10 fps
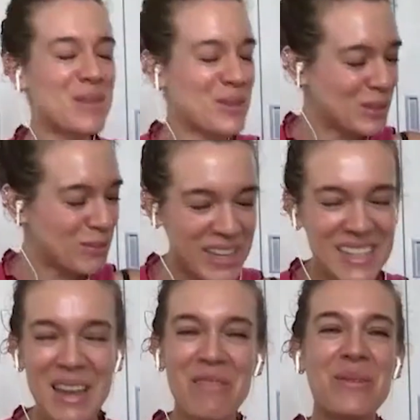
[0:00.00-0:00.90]
to explain to
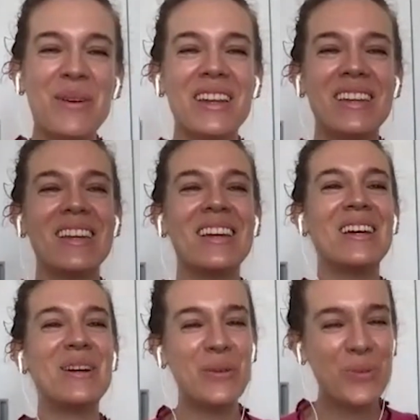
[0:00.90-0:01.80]
everyone
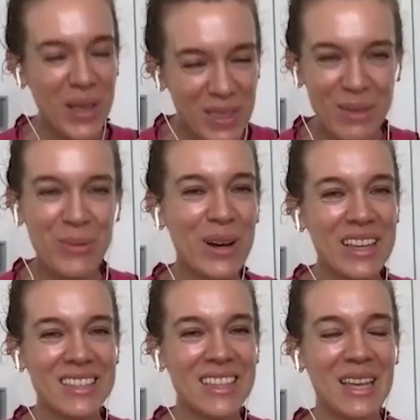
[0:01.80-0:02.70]
what the work
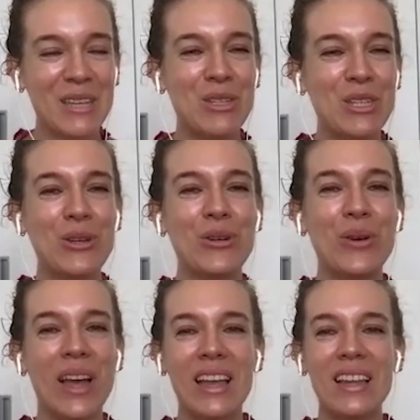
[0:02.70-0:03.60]
is that you do
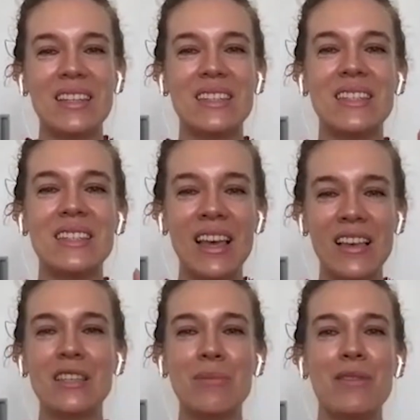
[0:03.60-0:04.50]
and tell
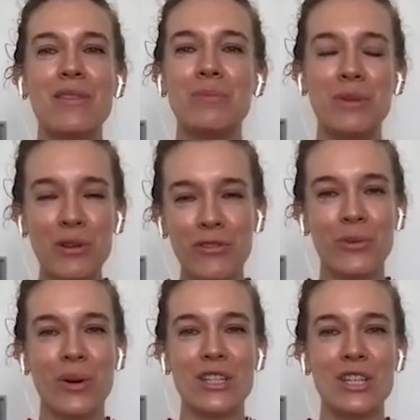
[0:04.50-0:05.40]
us about this beautiful
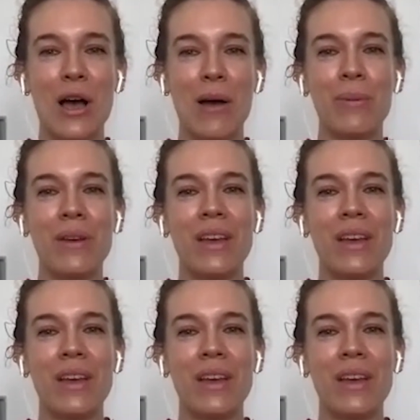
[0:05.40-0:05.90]
workshop.